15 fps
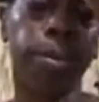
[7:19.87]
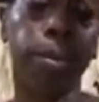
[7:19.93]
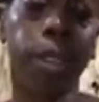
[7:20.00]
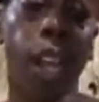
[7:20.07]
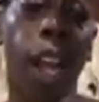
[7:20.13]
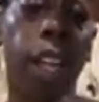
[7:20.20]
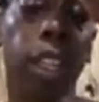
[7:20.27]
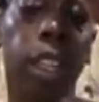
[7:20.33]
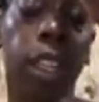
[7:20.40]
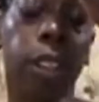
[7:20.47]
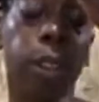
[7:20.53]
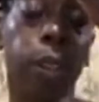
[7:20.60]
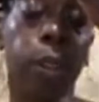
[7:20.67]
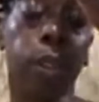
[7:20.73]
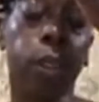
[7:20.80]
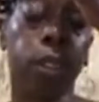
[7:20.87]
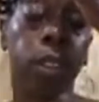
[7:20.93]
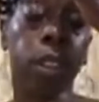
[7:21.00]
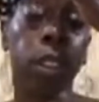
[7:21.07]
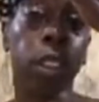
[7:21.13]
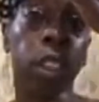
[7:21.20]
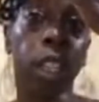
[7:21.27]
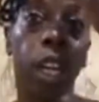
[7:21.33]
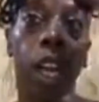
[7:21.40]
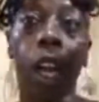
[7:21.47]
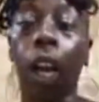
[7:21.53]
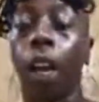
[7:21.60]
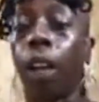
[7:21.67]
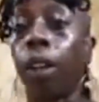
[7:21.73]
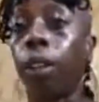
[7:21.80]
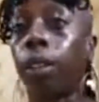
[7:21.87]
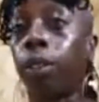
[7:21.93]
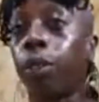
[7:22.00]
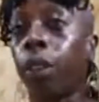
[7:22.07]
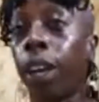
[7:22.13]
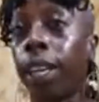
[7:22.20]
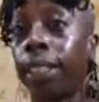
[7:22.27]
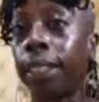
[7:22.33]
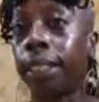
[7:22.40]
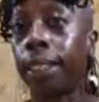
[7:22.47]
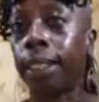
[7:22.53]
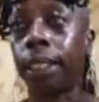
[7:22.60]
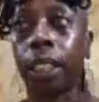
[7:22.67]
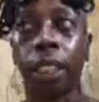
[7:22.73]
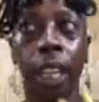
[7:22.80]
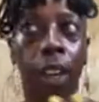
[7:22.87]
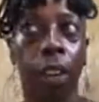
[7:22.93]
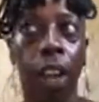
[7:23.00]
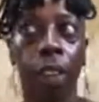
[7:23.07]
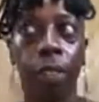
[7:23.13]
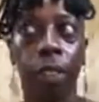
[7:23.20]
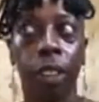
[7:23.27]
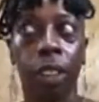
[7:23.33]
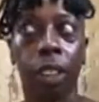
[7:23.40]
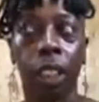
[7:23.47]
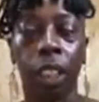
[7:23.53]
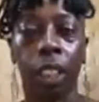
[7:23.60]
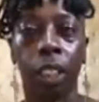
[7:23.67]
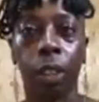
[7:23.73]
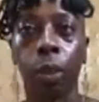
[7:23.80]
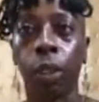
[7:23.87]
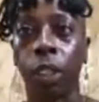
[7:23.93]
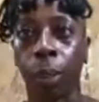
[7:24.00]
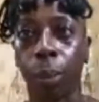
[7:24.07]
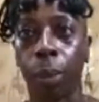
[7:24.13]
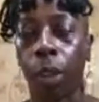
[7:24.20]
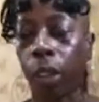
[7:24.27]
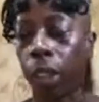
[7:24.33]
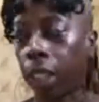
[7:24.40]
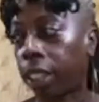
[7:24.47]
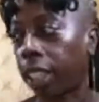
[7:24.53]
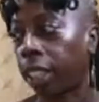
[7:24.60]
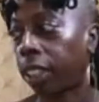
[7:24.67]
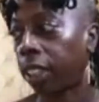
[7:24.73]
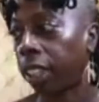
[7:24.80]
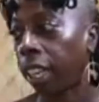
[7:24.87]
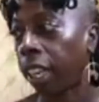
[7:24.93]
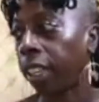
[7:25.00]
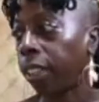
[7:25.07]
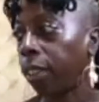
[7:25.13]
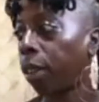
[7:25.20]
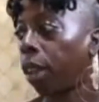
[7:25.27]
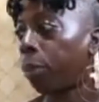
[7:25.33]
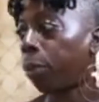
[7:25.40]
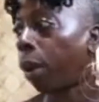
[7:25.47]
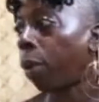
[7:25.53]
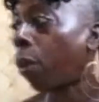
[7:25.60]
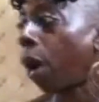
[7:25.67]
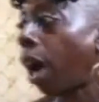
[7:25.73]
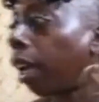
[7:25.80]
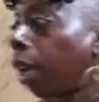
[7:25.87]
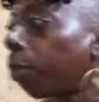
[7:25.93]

a little raisins because I don't have the seeds, which I'm going to get that today. But while I'm